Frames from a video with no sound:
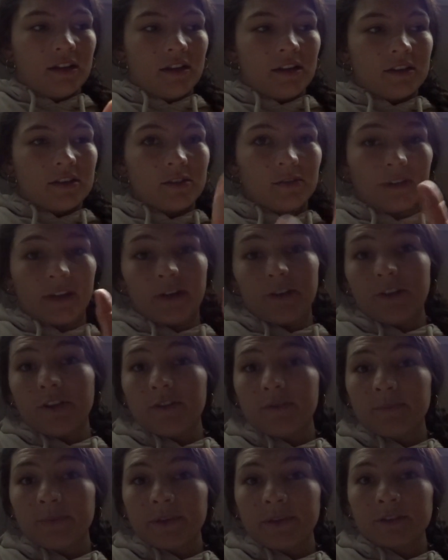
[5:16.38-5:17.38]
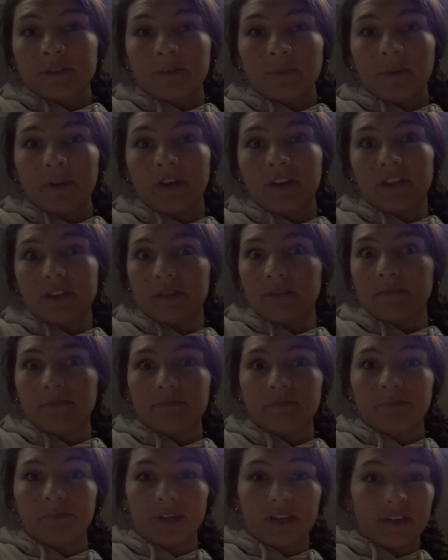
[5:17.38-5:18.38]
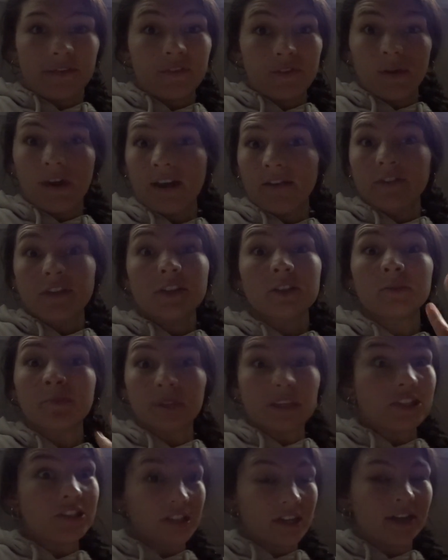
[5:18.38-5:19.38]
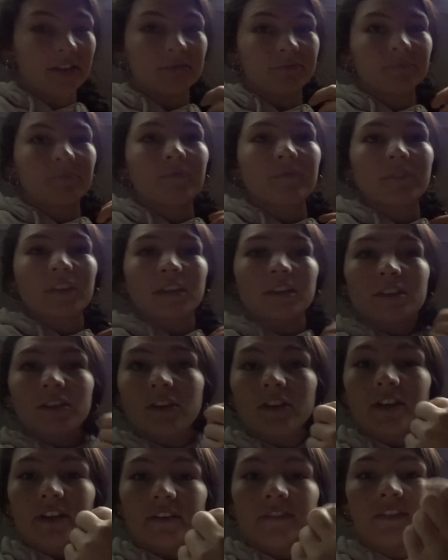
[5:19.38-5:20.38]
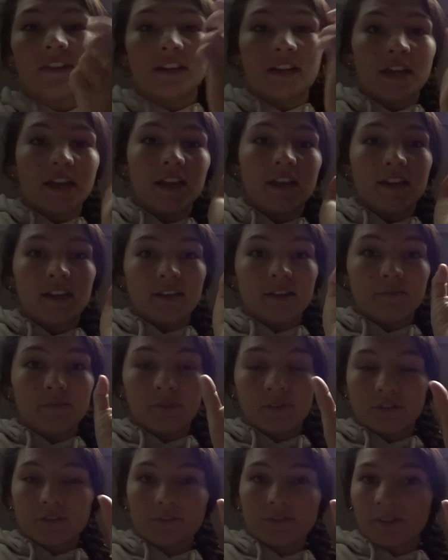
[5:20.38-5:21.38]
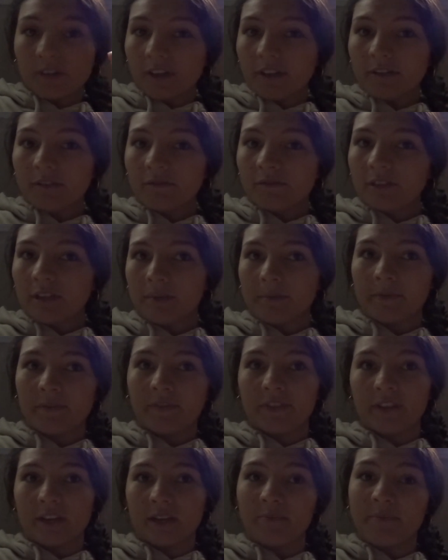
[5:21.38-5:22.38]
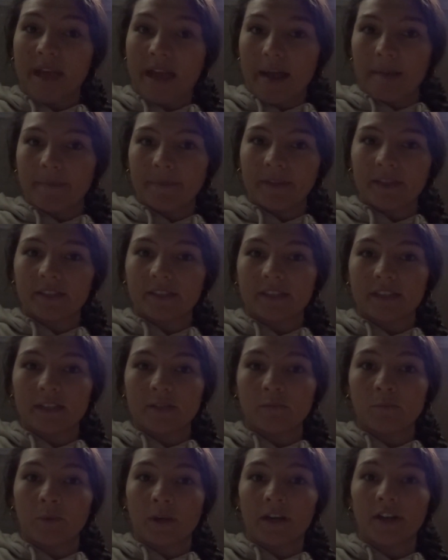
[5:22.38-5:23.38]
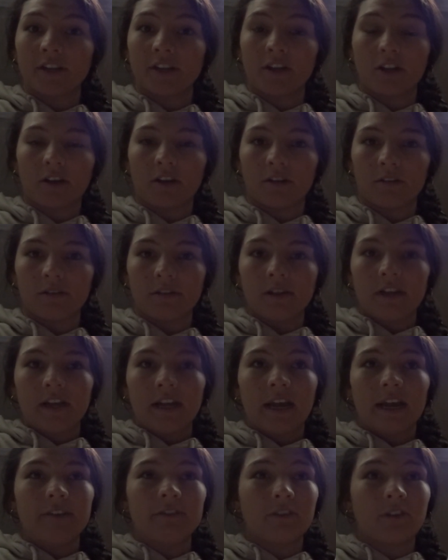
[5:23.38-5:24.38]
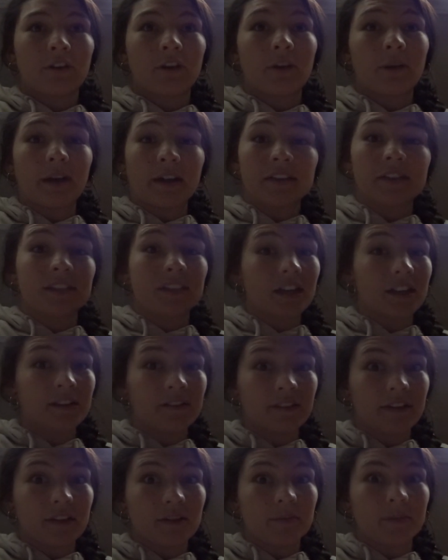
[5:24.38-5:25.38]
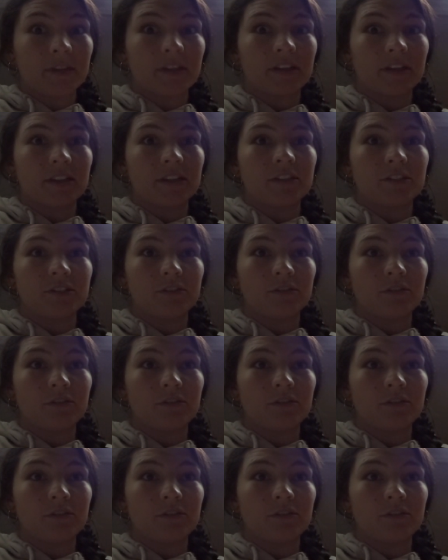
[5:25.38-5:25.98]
So I don't know from my experience, but if you have yours, please share. You're given a brochure type of thing, map, that says where to go, and don't go outside of there because